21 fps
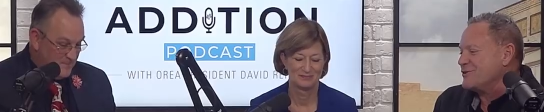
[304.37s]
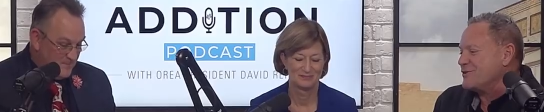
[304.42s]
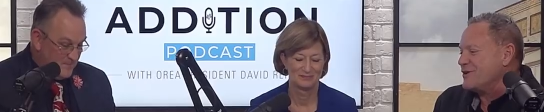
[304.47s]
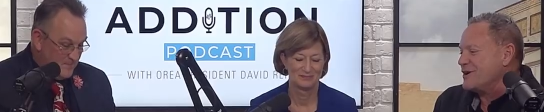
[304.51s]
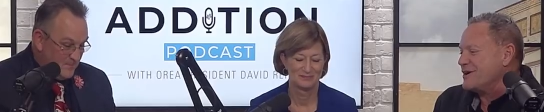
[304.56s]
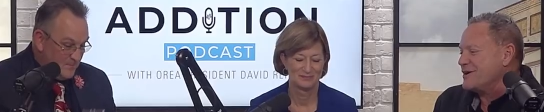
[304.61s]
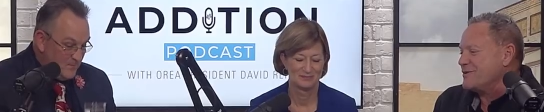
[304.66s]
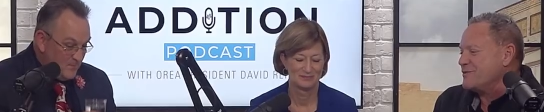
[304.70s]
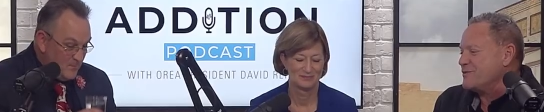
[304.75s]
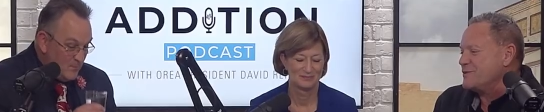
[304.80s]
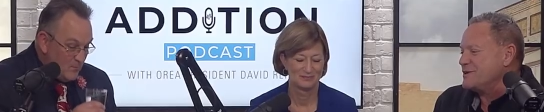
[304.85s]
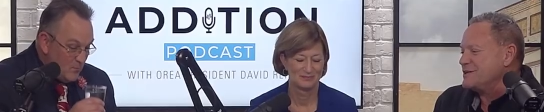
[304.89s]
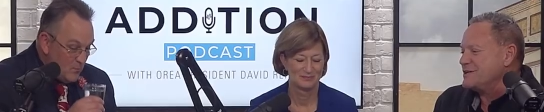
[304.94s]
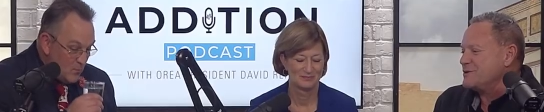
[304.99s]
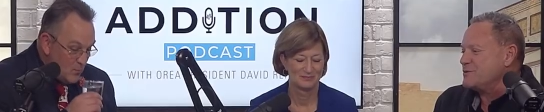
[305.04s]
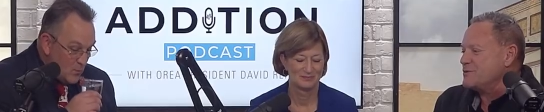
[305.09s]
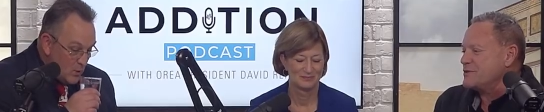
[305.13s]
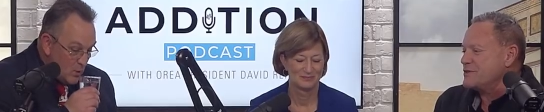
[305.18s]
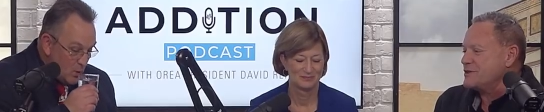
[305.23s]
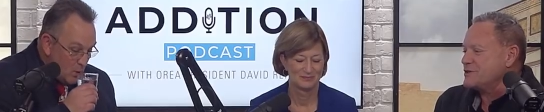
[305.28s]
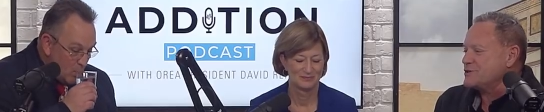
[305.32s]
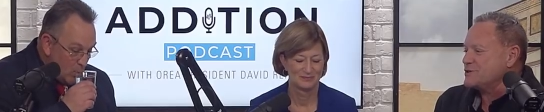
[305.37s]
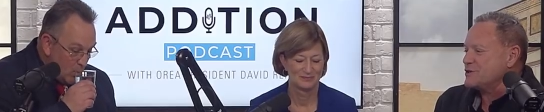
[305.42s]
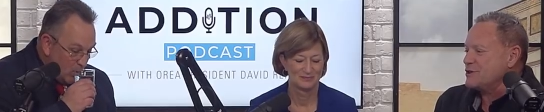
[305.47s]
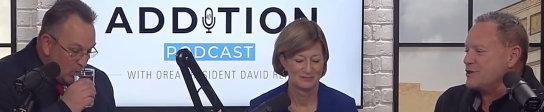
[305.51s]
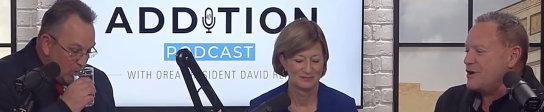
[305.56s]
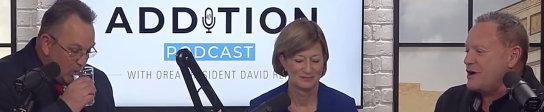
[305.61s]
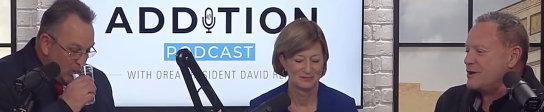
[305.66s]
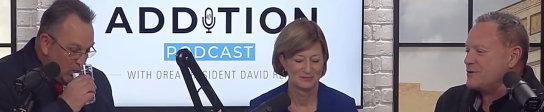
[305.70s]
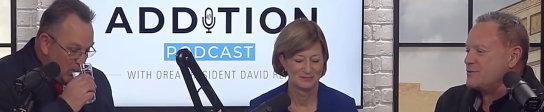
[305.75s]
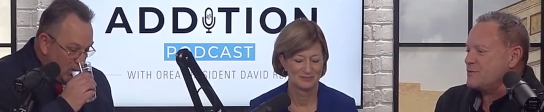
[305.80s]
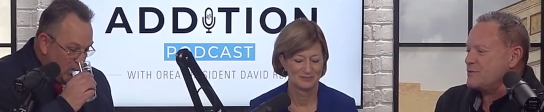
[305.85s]
Speaker 1: know, we deal with
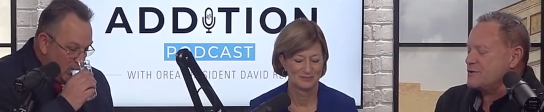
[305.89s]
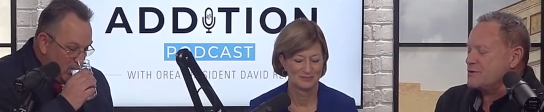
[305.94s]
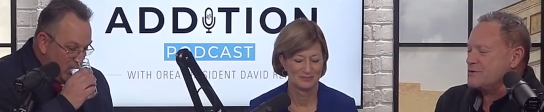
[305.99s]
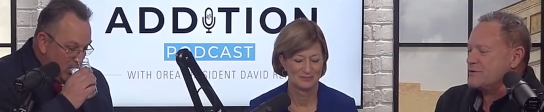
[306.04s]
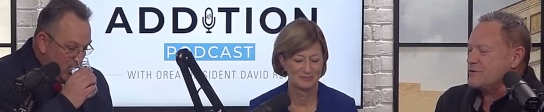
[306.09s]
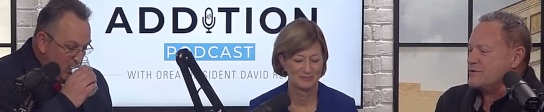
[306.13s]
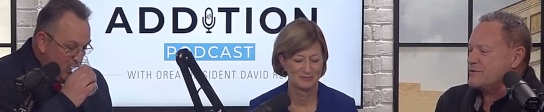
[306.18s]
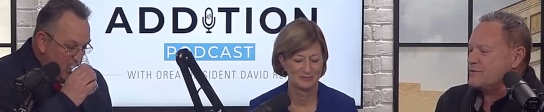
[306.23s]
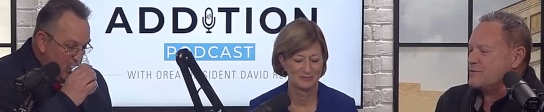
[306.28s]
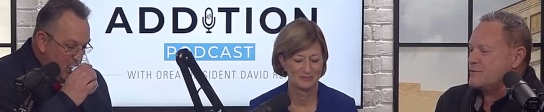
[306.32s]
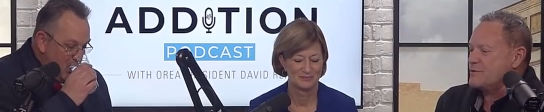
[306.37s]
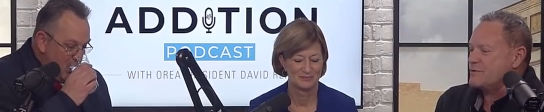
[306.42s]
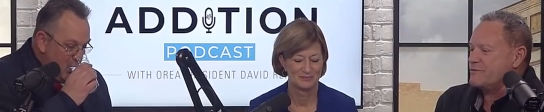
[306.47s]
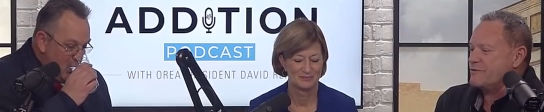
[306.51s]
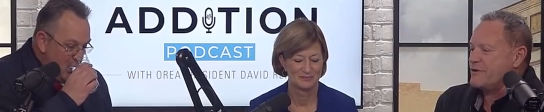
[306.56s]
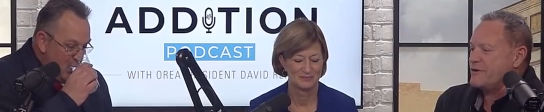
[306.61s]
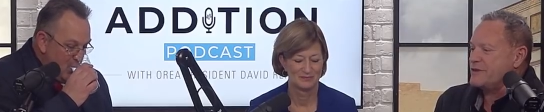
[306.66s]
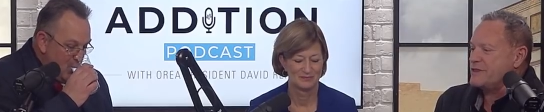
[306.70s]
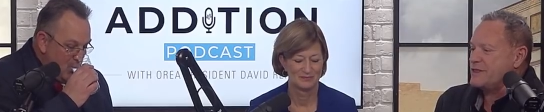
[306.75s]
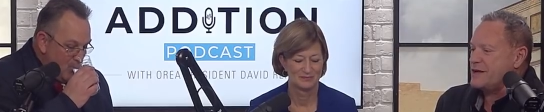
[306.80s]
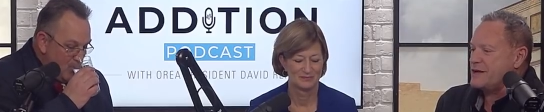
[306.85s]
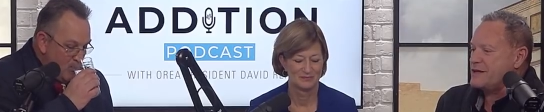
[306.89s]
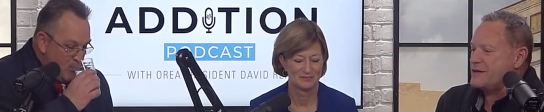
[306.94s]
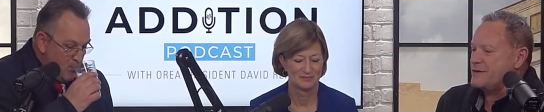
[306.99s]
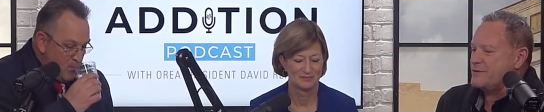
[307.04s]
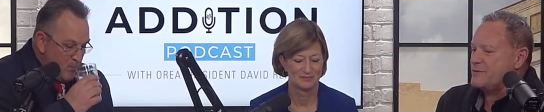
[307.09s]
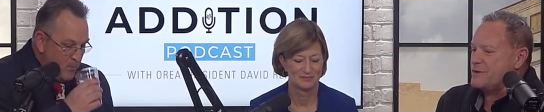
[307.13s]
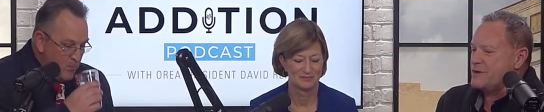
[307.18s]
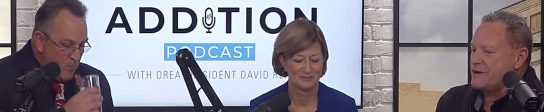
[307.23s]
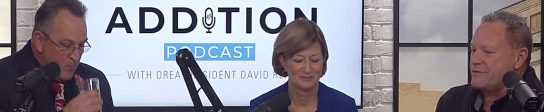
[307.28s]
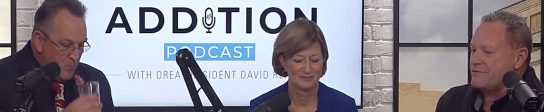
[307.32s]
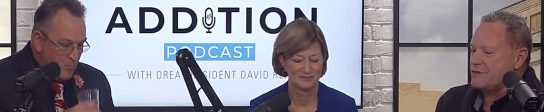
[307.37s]
this a lot. We're we're very
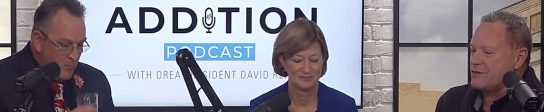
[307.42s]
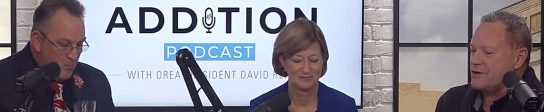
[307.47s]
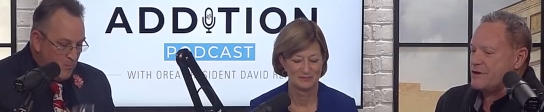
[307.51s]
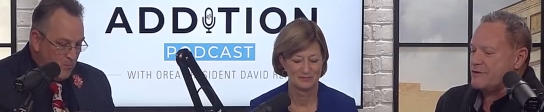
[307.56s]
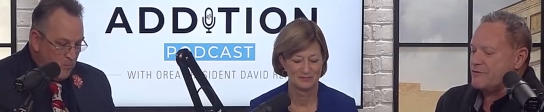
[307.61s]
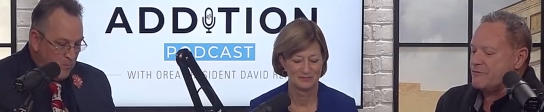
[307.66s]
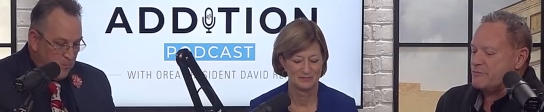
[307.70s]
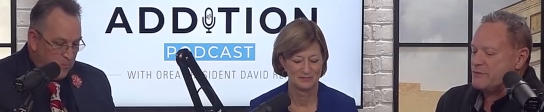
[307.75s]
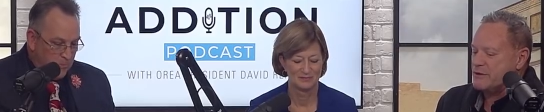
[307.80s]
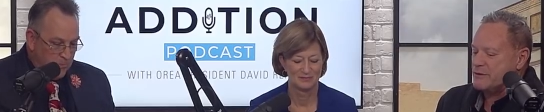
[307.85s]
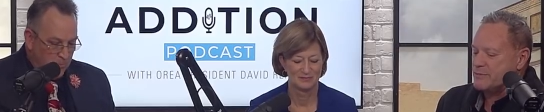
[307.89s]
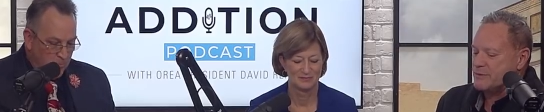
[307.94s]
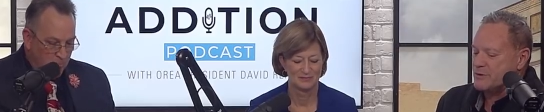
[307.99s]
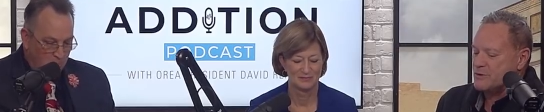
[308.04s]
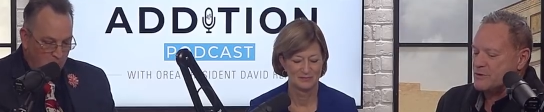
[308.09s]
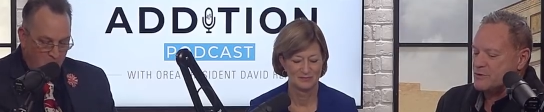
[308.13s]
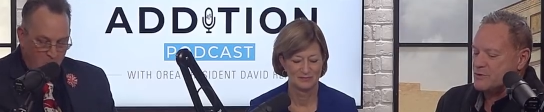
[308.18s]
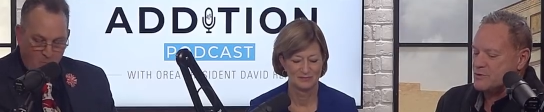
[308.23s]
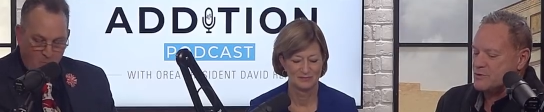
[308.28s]
lucky. We have a lot of people